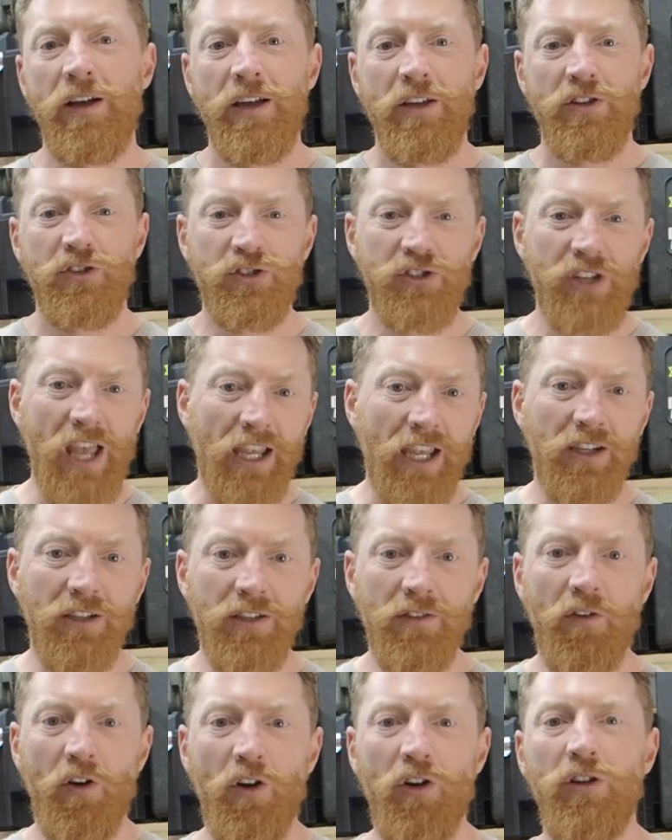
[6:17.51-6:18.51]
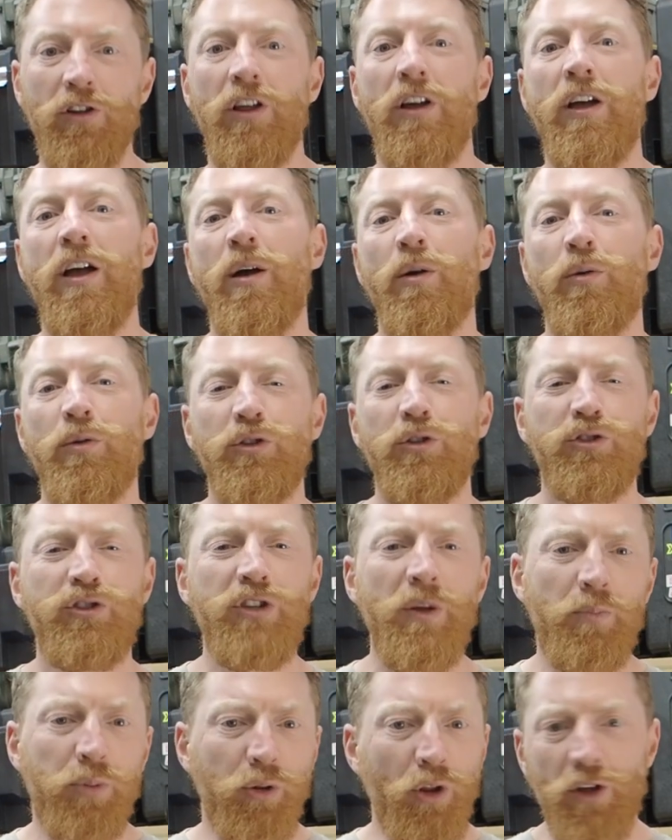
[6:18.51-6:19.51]
Second of all,
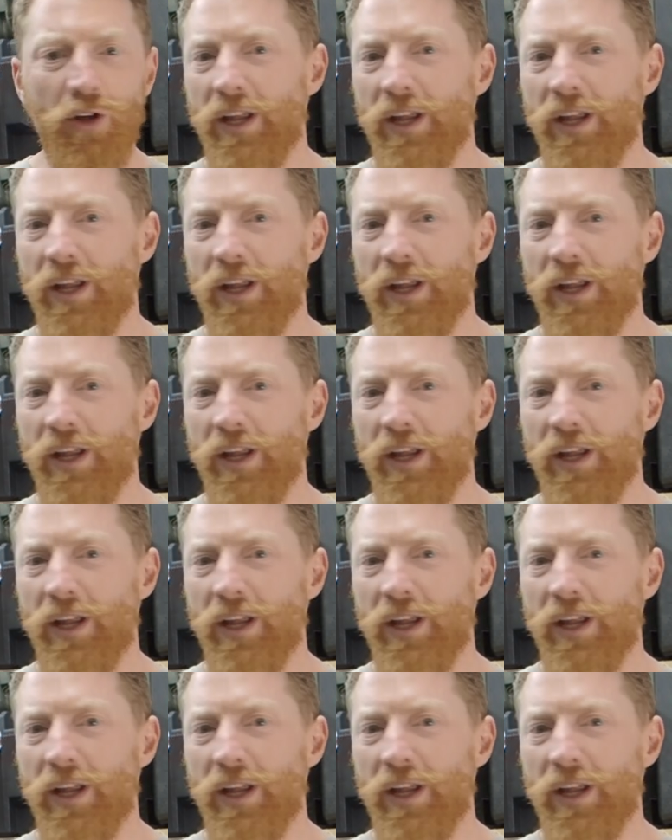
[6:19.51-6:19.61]
deploy